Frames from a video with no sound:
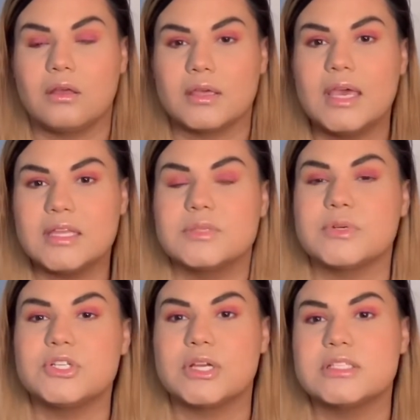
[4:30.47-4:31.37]
kids
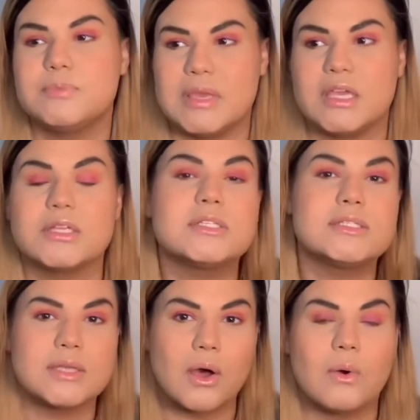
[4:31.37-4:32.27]
were just being
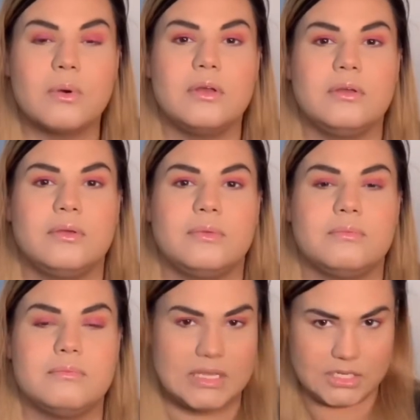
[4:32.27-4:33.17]
so
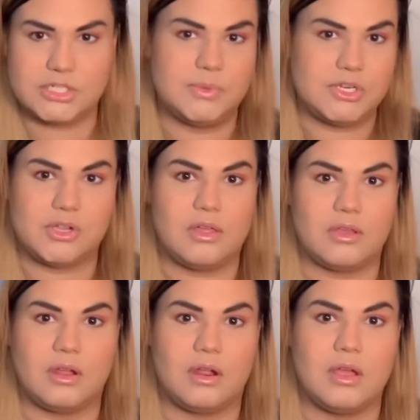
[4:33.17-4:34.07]
mean to each
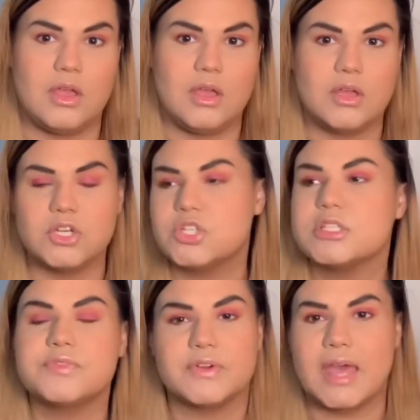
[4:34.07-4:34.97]
other
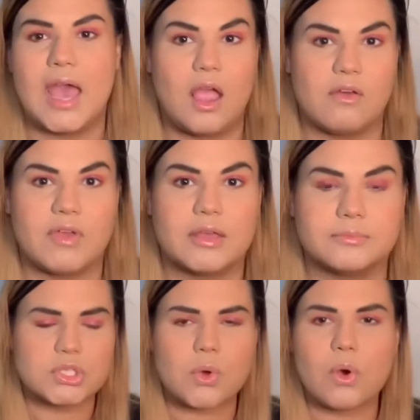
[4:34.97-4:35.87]
just for the heck of it.
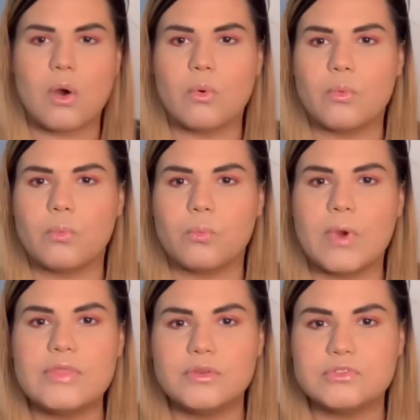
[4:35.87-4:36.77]
So
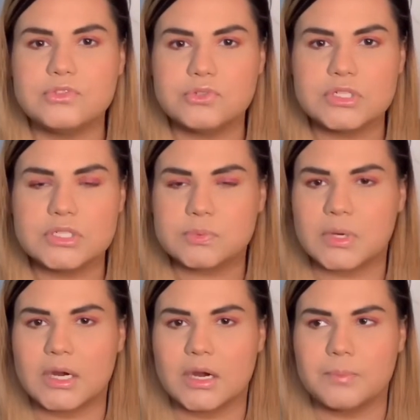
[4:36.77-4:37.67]
when those students
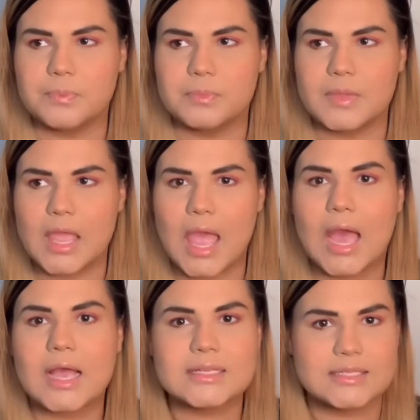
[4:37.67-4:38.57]
were
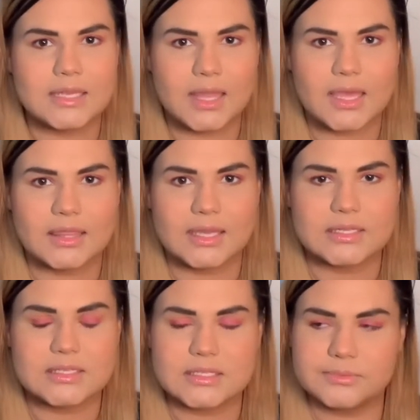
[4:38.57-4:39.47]
acting like
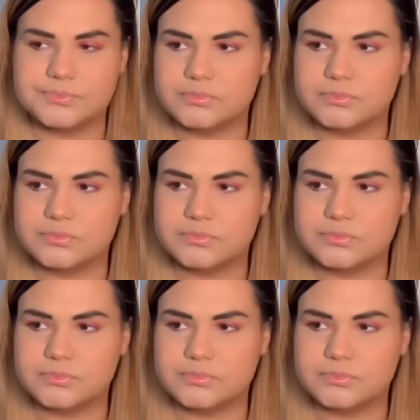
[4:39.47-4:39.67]
this,